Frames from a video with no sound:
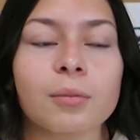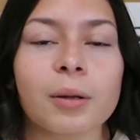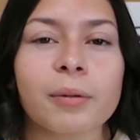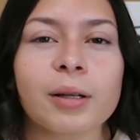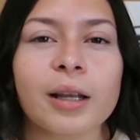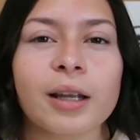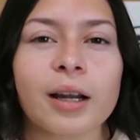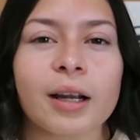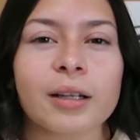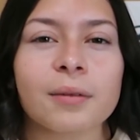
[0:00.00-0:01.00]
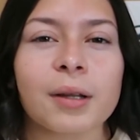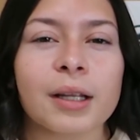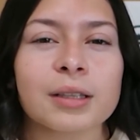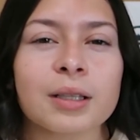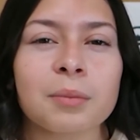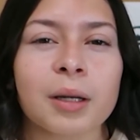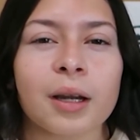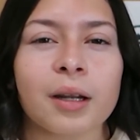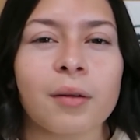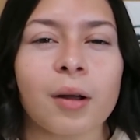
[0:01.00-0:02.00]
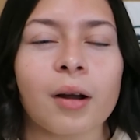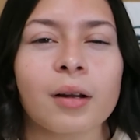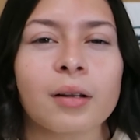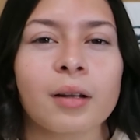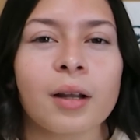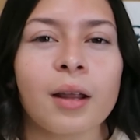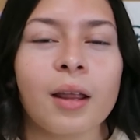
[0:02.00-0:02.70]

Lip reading: We were like kind of dancing but kind of not.